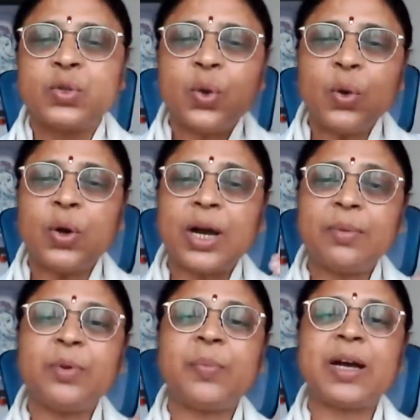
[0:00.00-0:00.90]

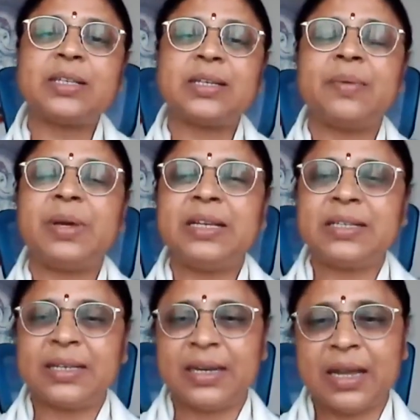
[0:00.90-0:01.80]
Soham upasana
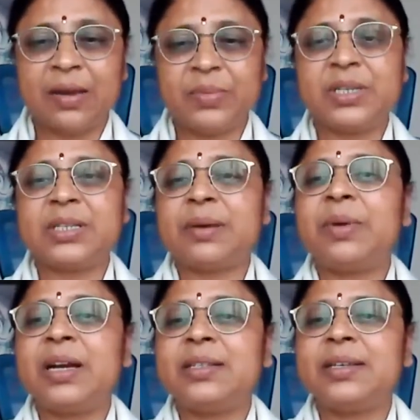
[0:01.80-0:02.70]
means, now I'm just
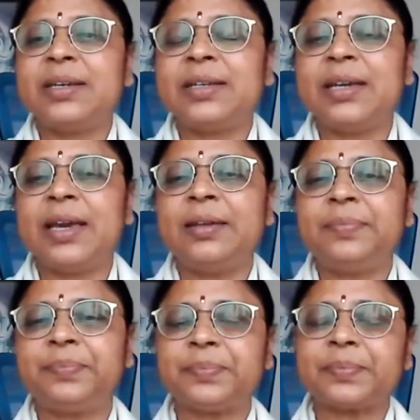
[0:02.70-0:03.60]
summarizing it again.
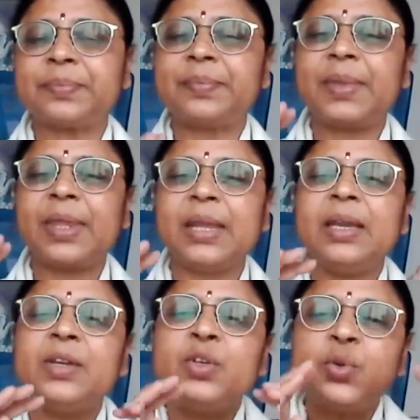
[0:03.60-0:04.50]

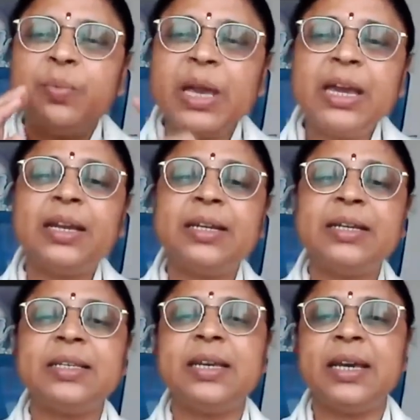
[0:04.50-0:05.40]
To make it
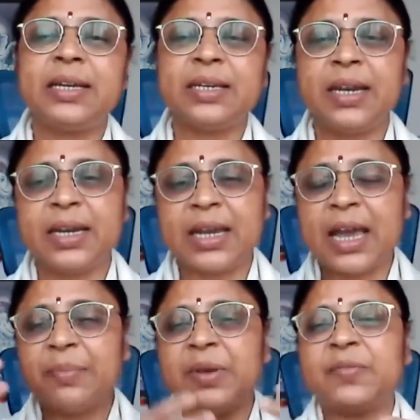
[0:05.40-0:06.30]
easy, it, it
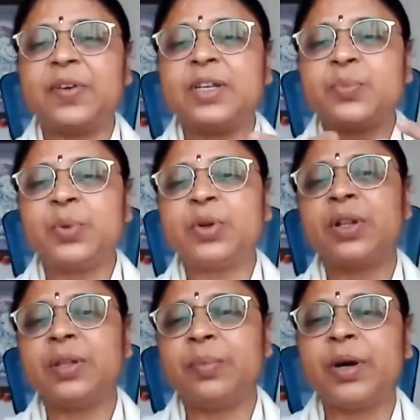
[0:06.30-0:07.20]
can be first put
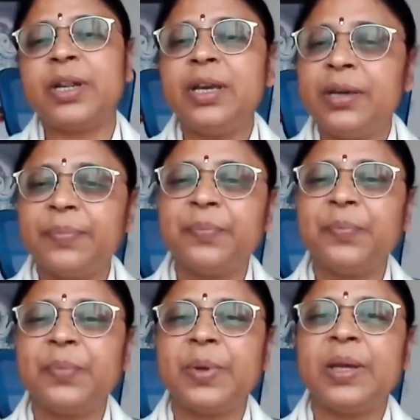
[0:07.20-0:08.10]
on the body.
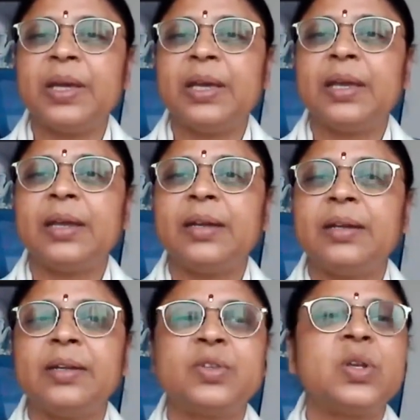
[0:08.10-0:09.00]

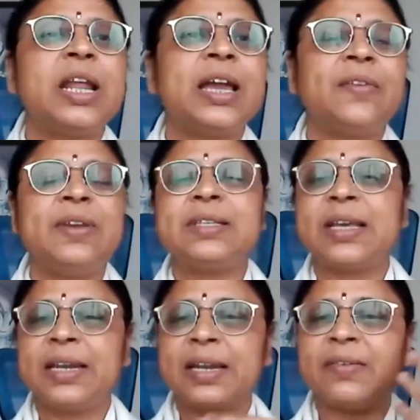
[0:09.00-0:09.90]
So like we
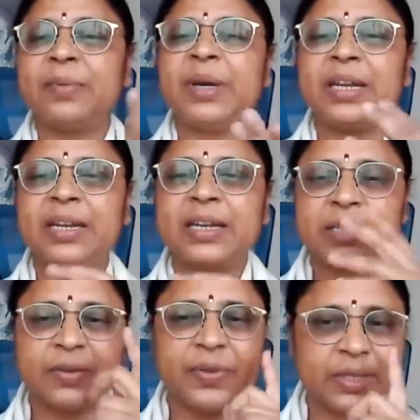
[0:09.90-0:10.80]
said in our
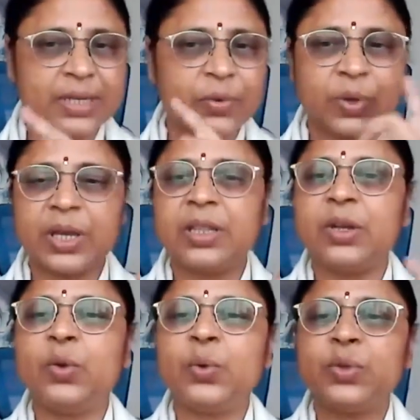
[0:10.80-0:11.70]
meditation, we said, okay, in the
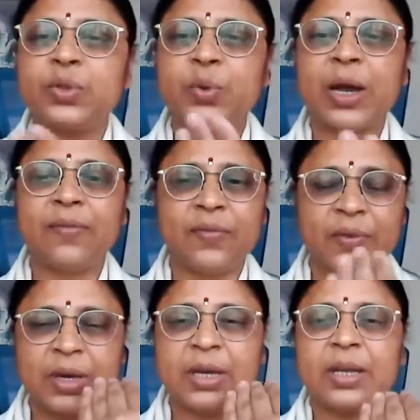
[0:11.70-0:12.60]
nose you have
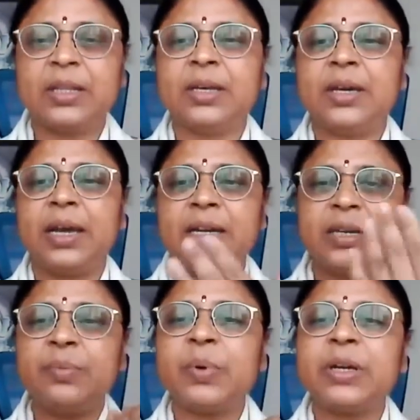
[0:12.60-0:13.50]
the
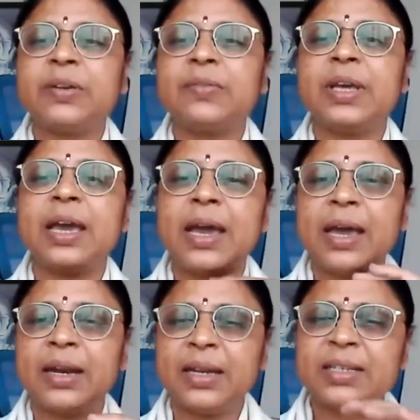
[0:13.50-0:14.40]
entry point of the
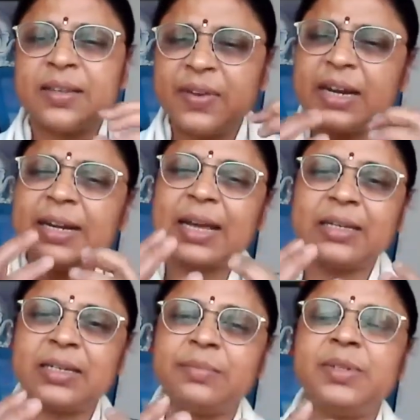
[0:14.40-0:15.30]
air. It's a very
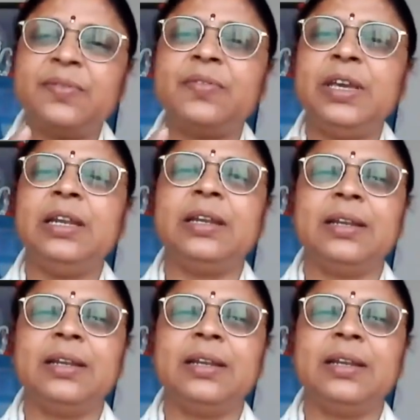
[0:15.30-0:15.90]
tangible feel.